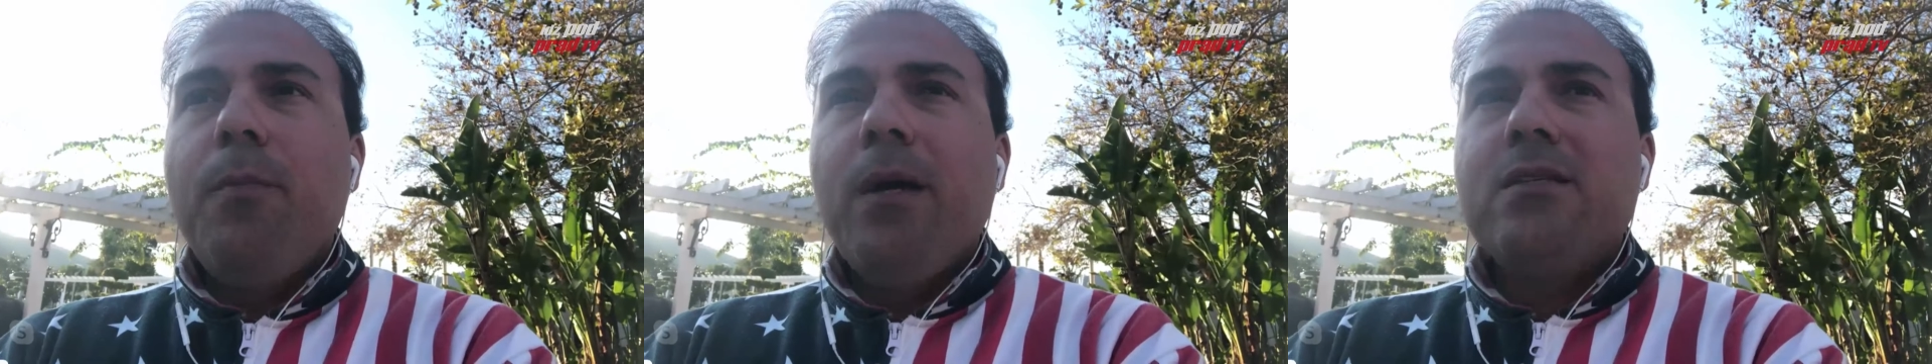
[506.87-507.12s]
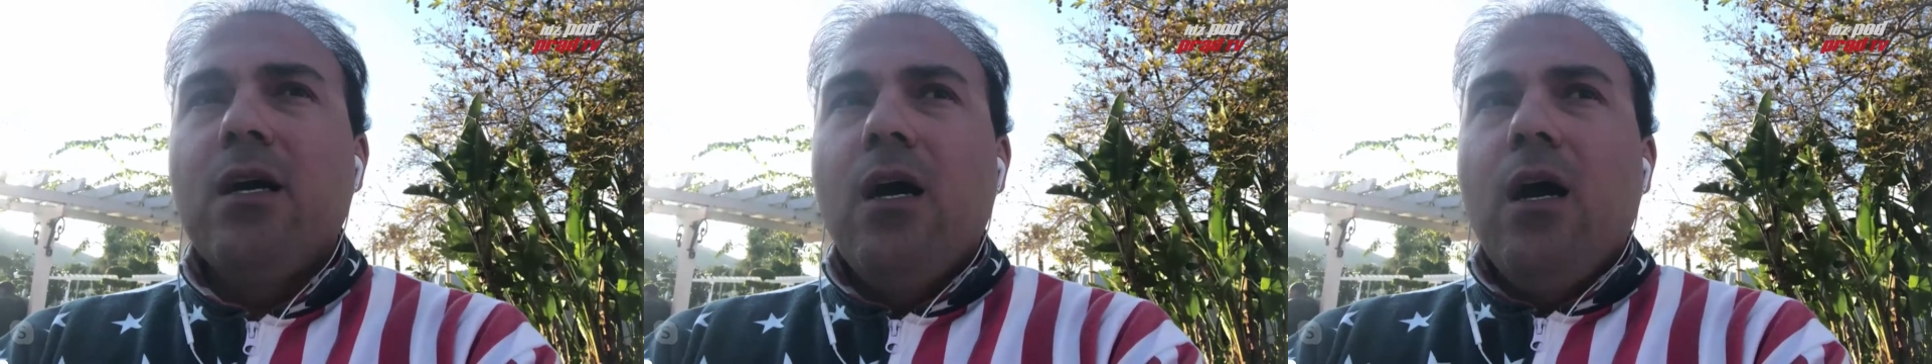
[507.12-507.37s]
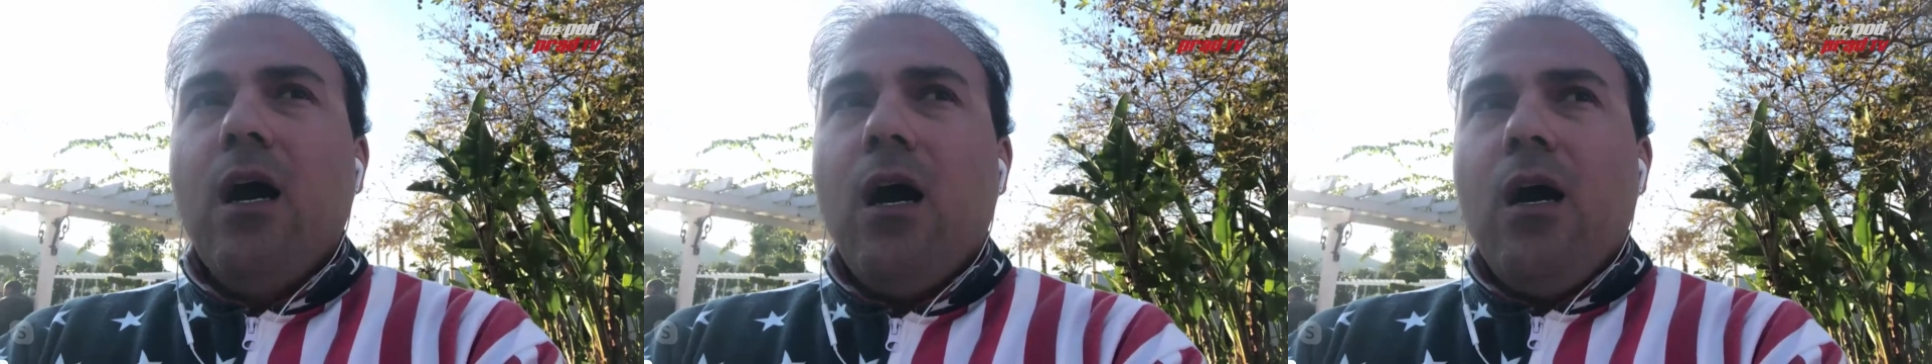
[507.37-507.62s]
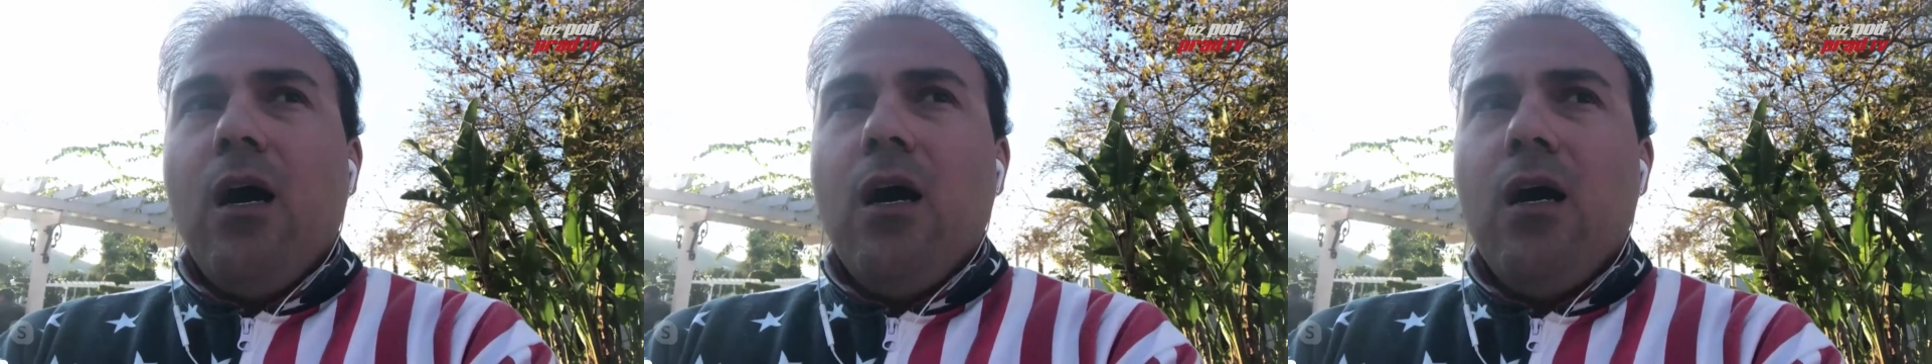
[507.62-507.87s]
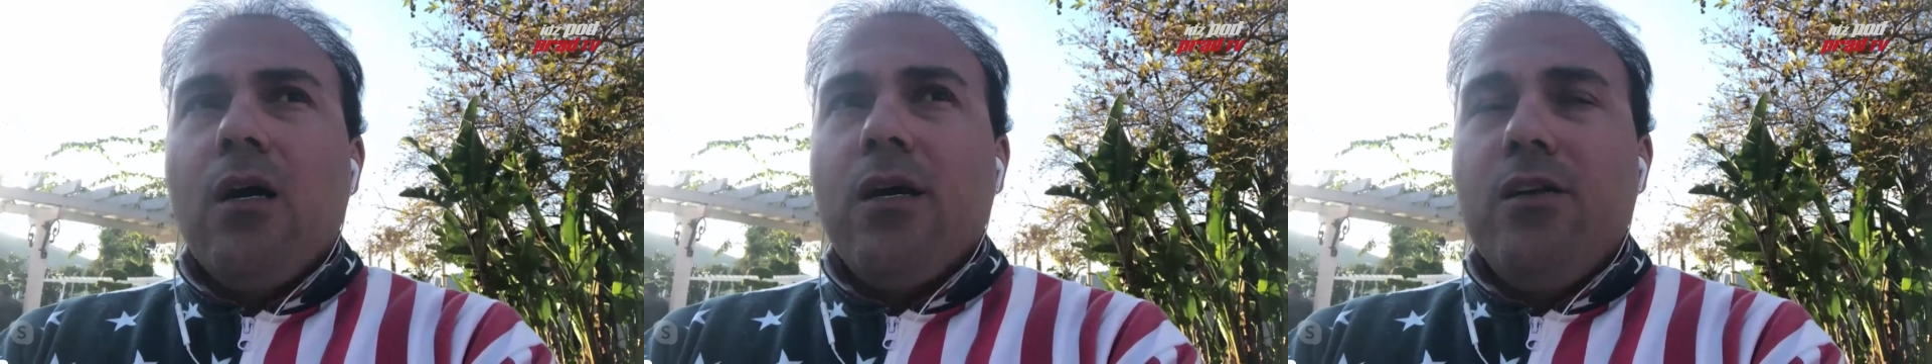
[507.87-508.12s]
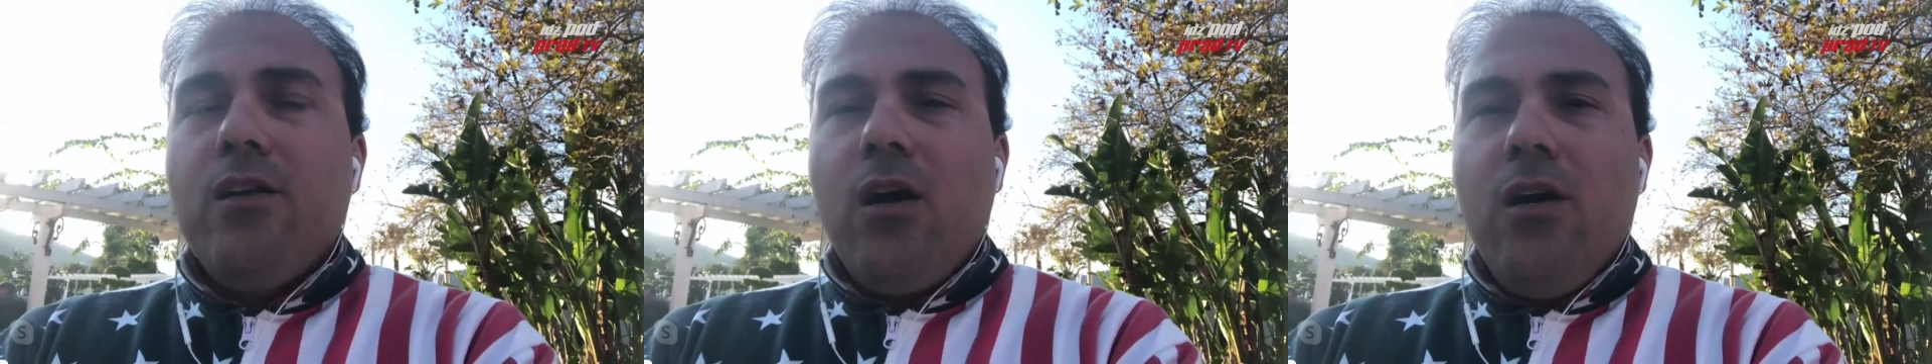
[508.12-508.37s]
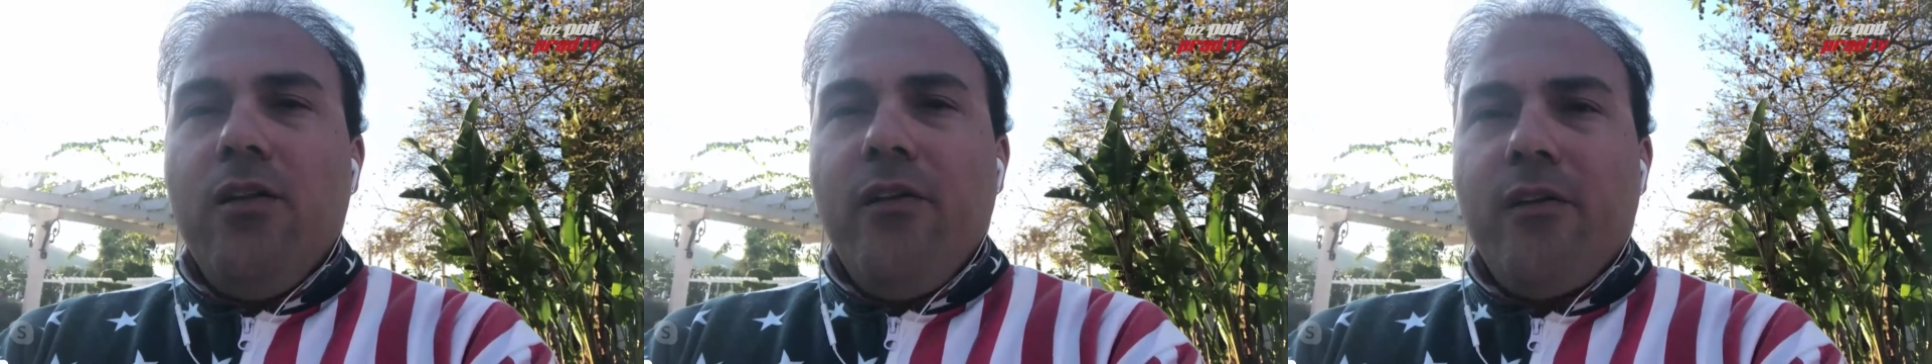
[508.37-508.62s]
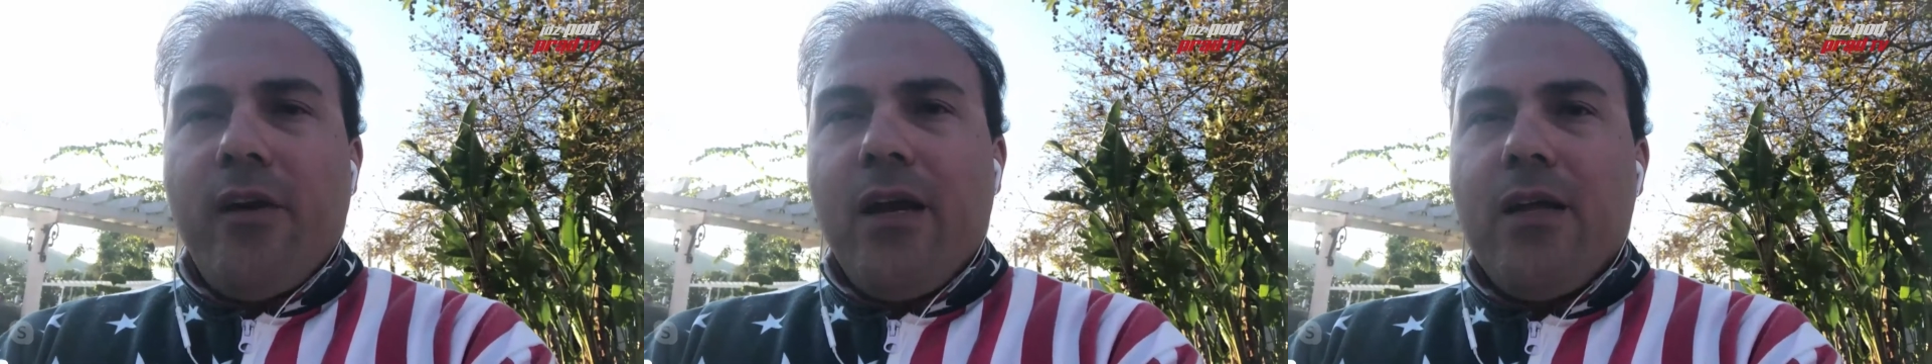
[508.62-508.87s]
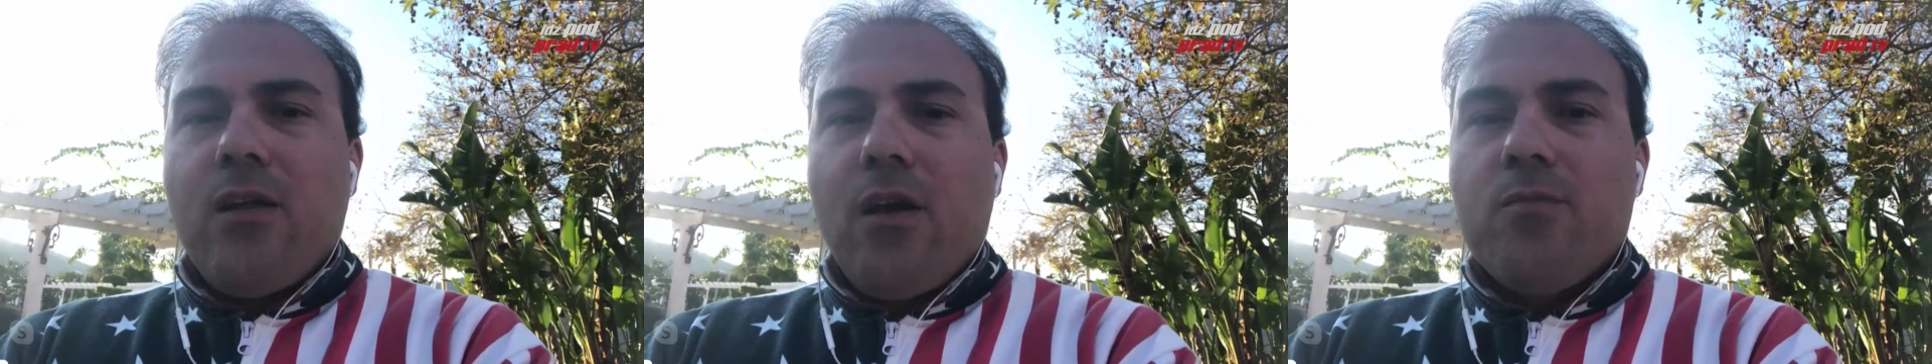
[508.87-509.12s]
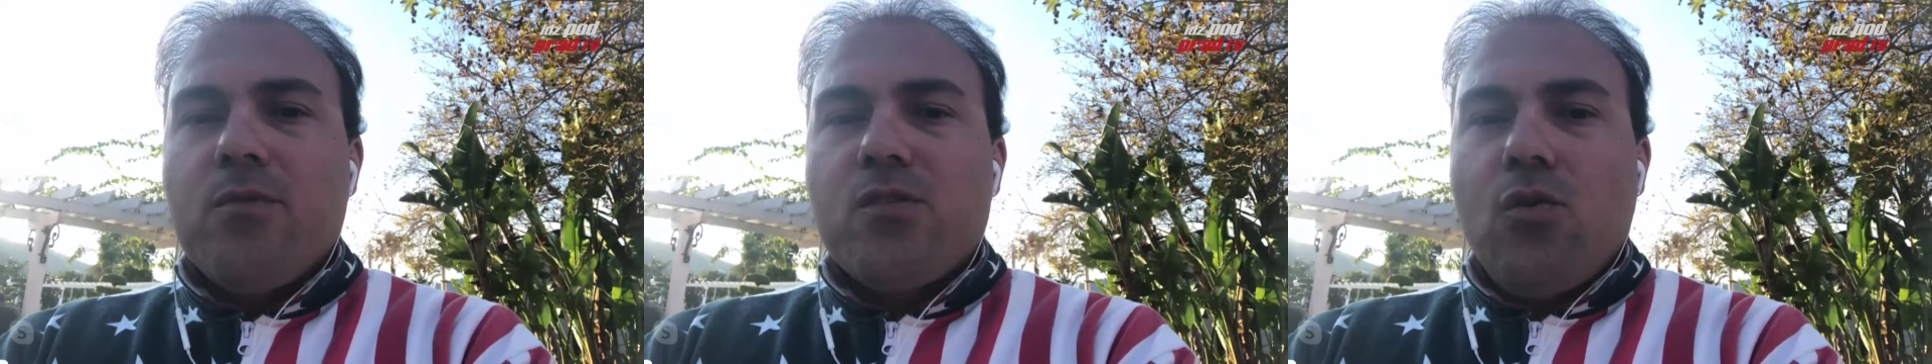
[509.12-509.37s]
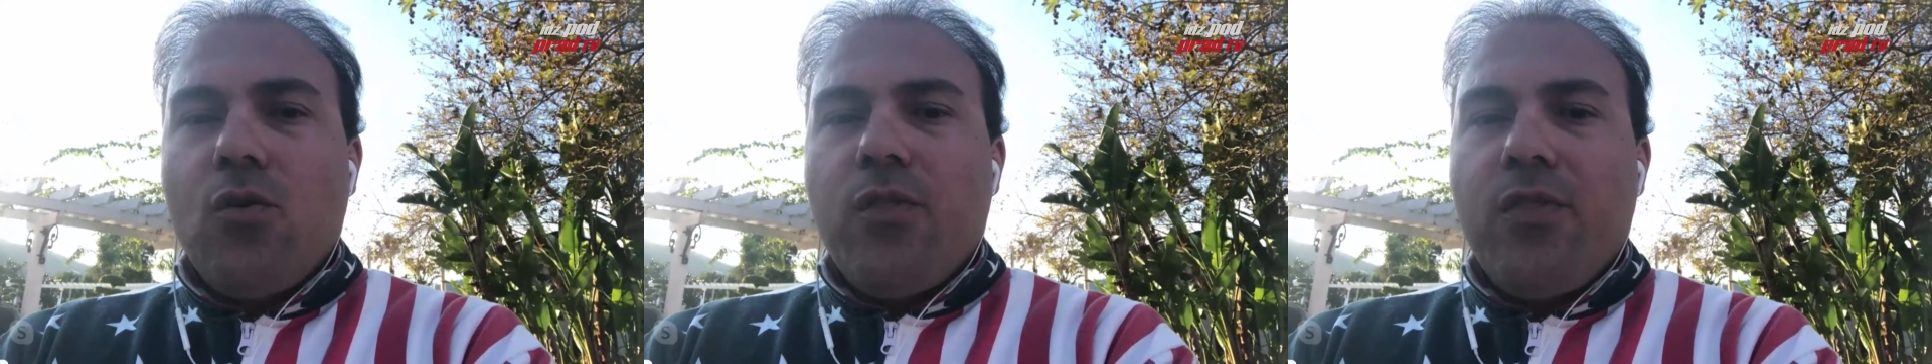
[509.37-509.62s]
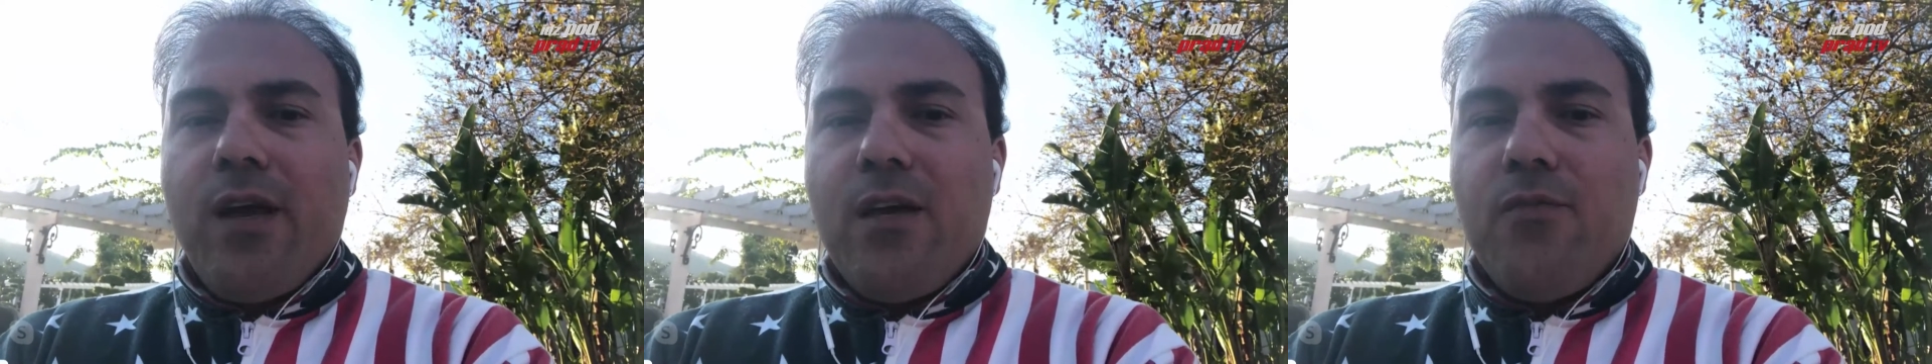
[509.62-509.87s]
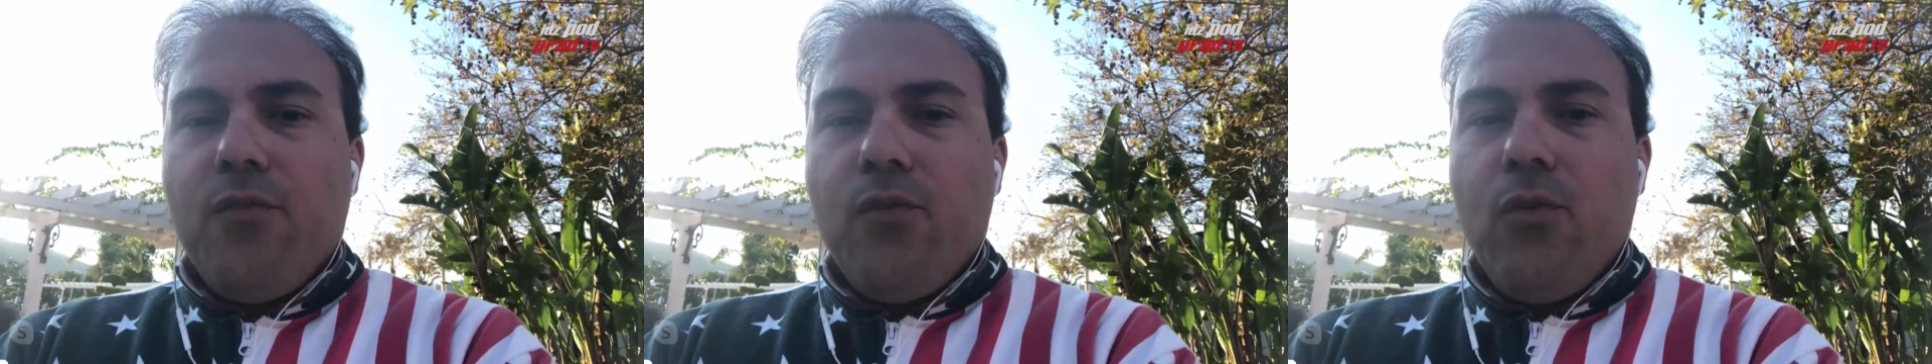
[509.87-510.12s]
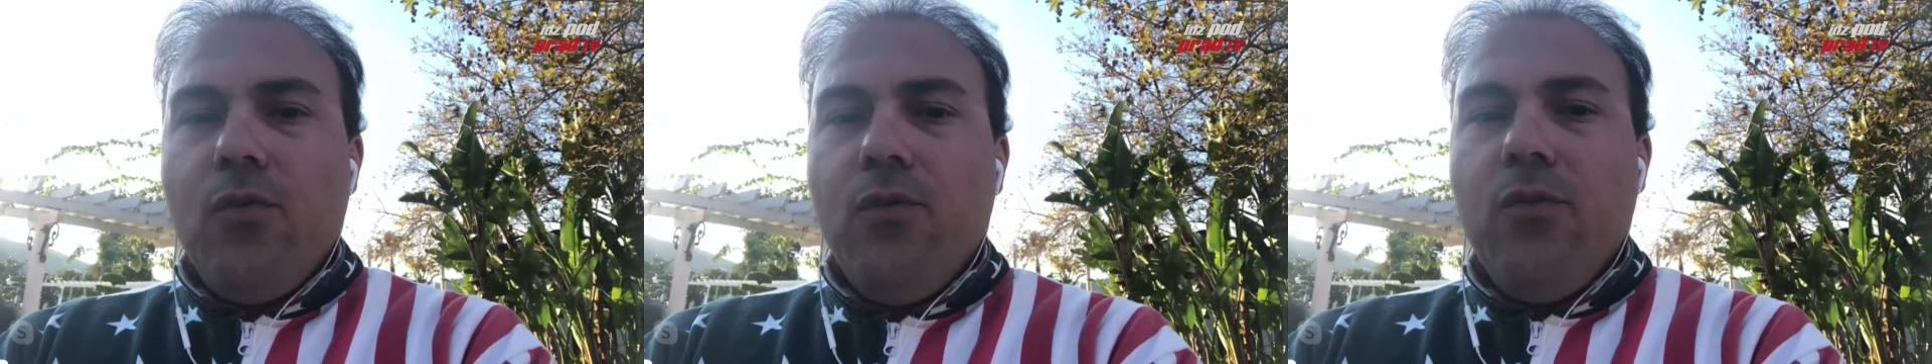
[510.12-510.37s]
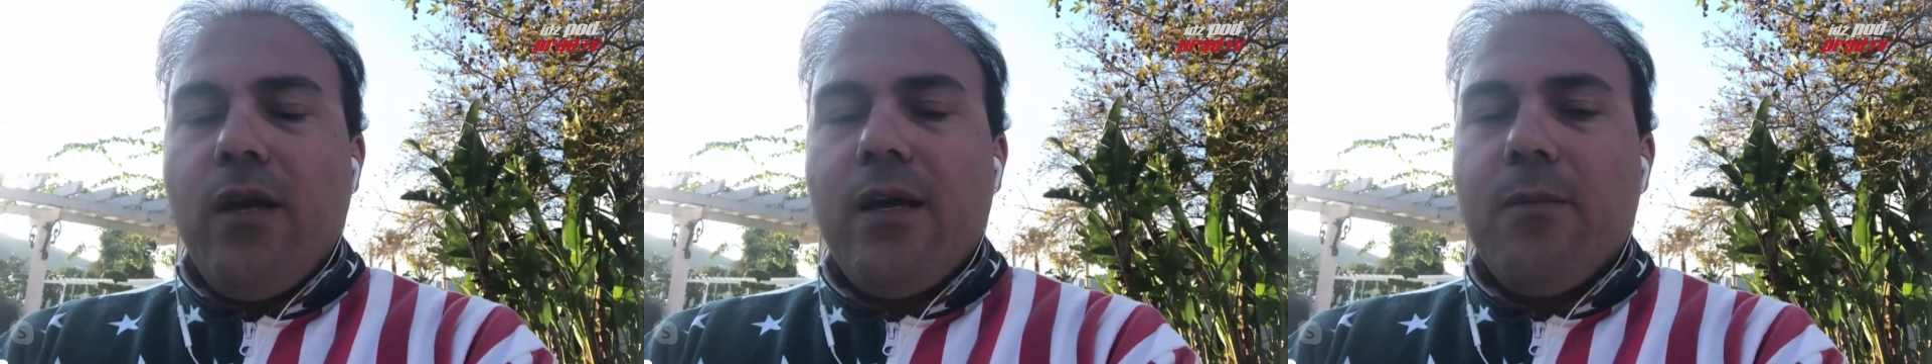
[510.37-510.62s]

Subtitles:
But in the other hand, I'm so thankful,